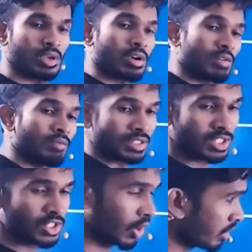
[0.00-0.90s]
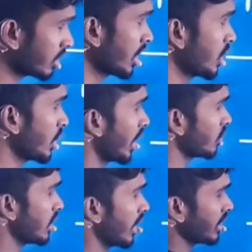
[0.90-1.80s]
What's the shortcut to
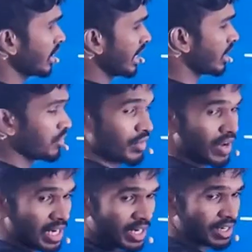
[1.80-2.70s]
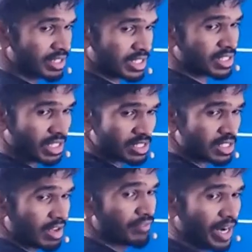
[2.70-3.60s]
calculate the equivalent resistance
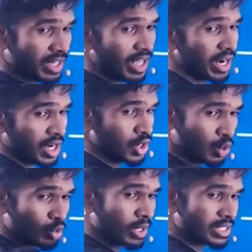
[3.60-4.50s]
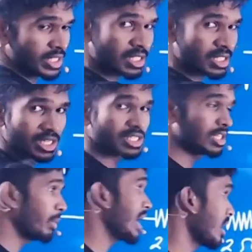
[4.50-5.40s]
when there are two resistors in
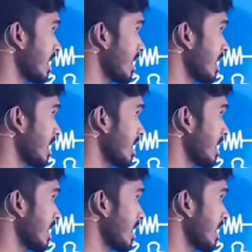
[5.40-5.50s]
parallel?